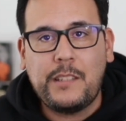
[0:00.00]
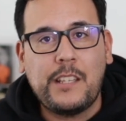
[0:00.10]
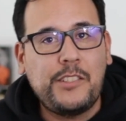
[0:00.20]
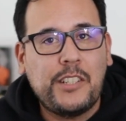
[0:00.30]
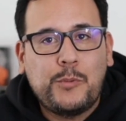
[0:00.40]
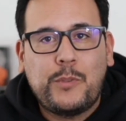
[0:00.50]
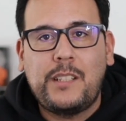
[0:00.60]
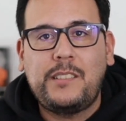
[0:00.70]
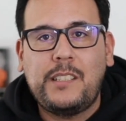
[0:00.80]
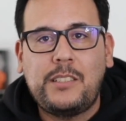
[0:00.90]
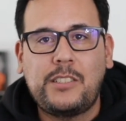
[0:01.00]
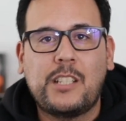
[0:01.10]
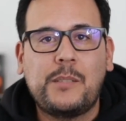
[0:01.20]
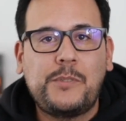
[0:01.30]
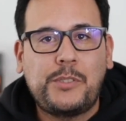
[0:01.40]
They just want to see
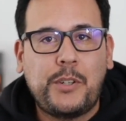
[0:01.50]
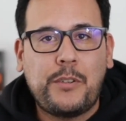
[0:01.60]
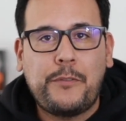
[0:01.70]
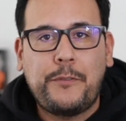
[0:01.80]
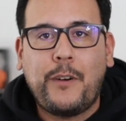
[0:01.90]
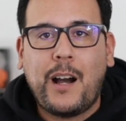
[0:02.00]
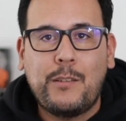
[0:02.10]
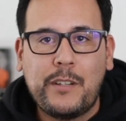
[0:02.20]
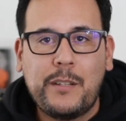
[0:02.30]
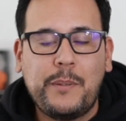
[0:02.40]
some sort of following,